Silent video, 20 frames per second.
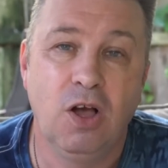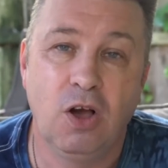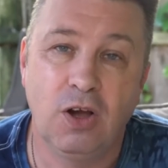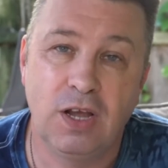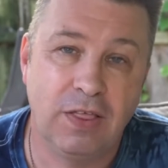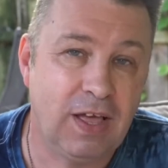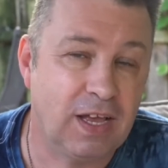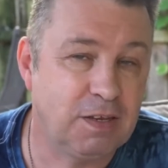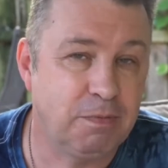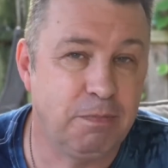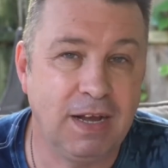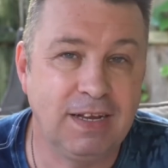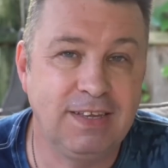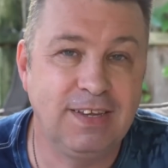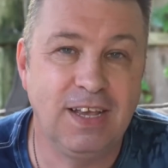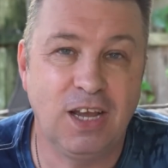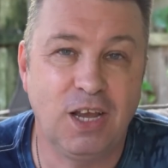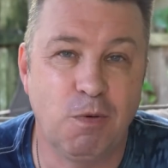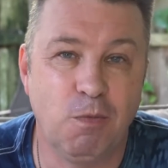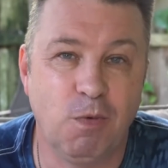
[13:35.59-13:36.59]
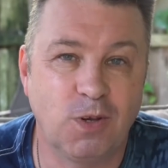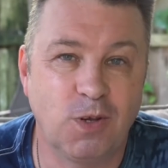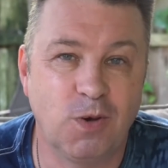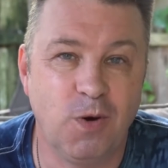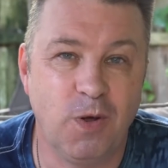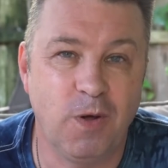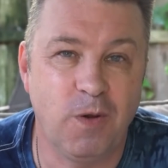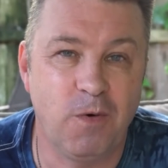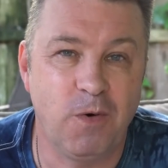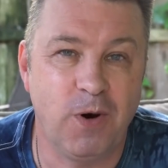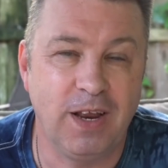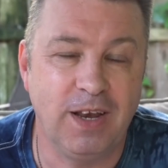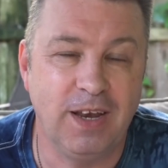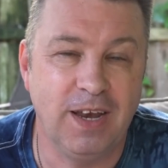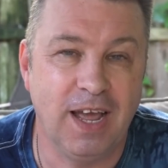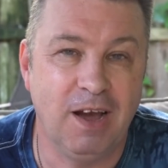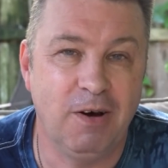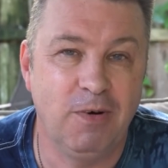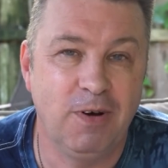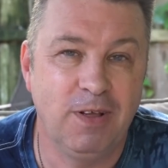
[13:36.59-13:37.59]
Okay, that's my take on what's going on right
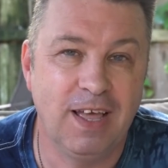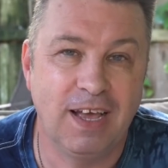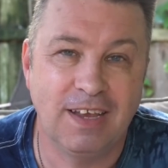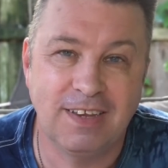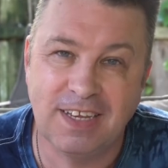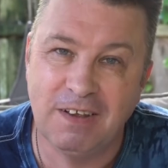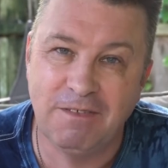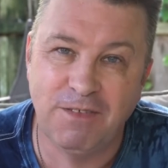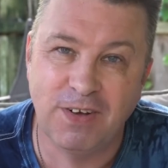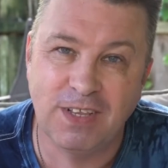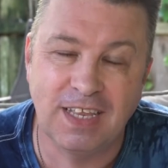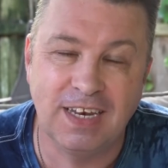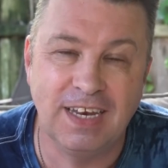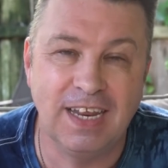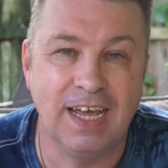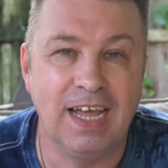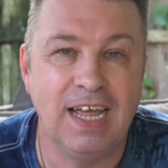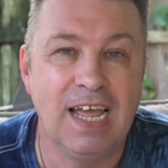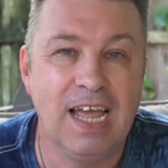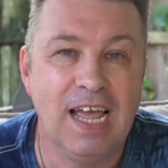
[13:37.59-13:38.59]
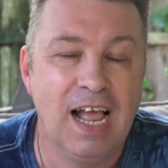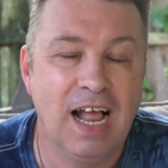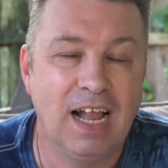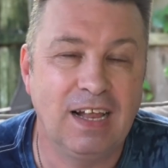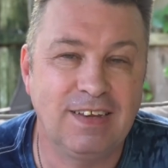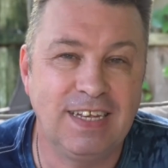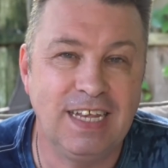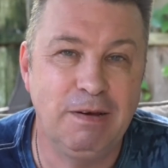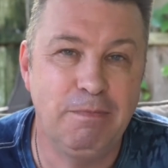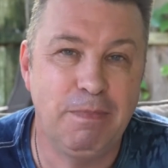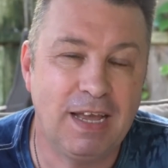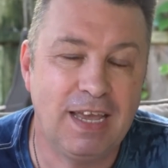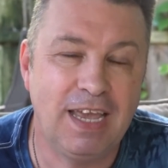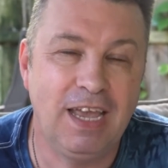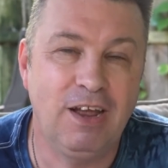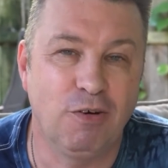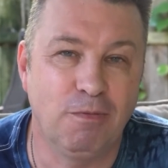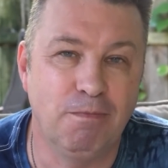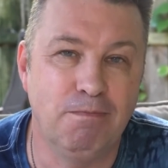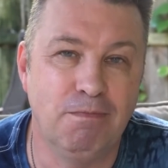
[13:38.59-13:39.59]
now. That's it for today. I'll see you back
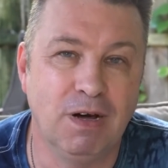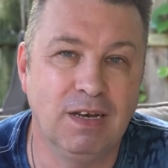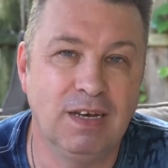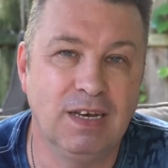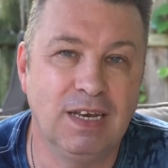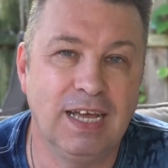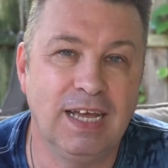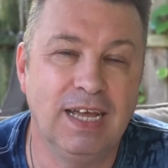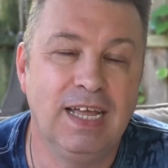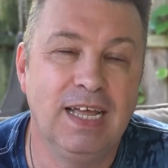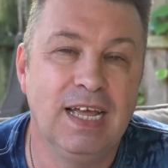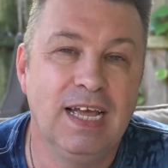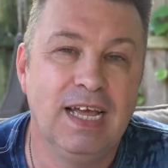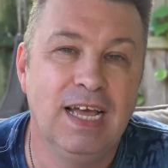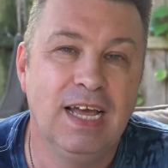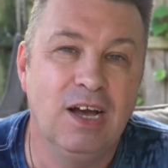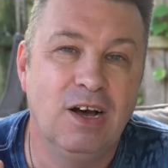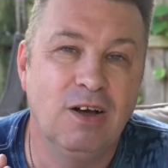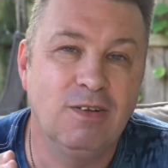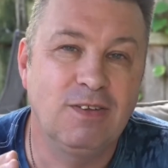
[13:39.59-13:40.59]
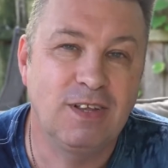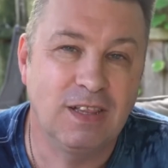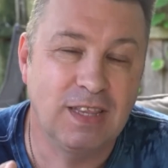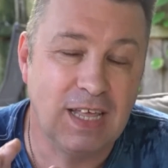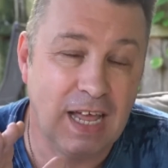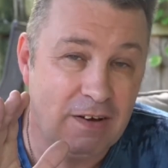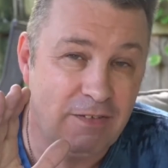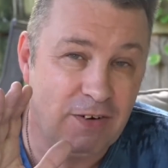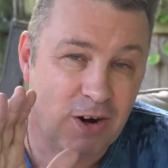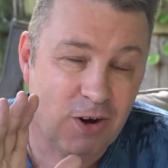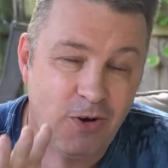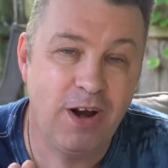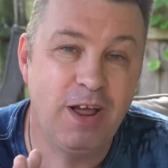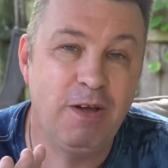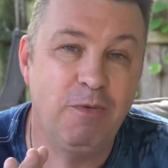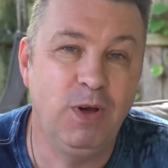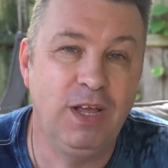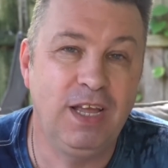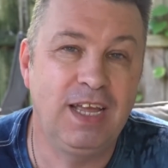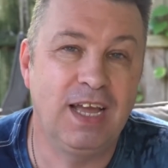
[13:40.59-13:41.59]
here on Monday. Until then, have a
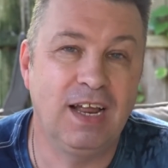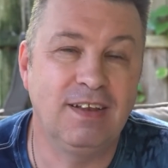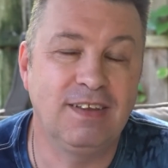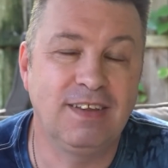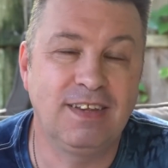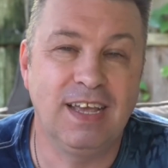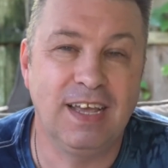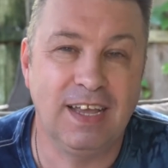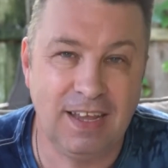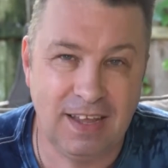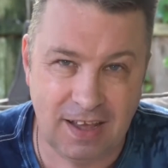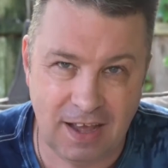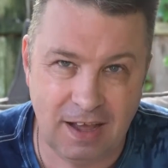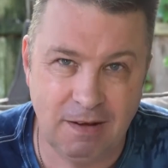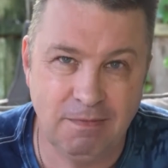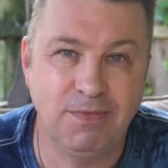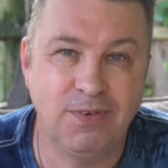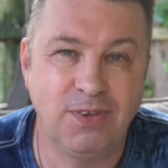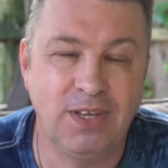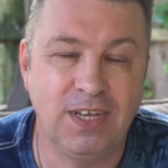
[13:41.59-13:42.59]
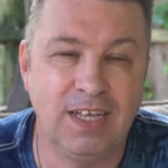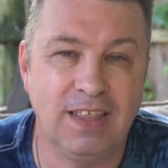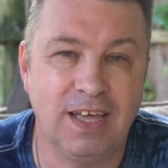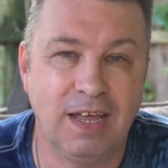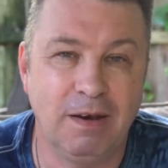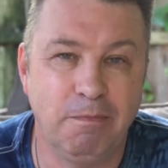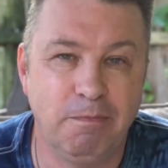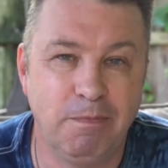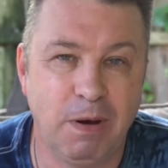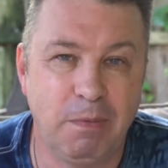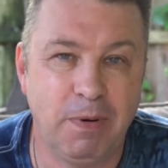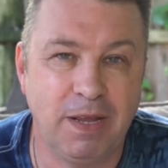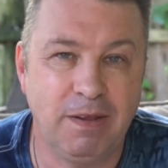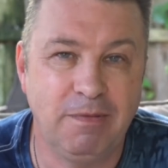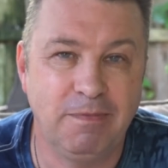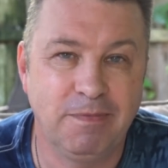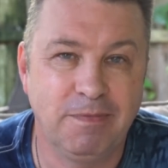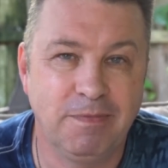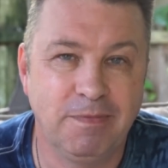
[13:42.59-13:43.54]
great weekend. Take care. See you then. Bye-bye.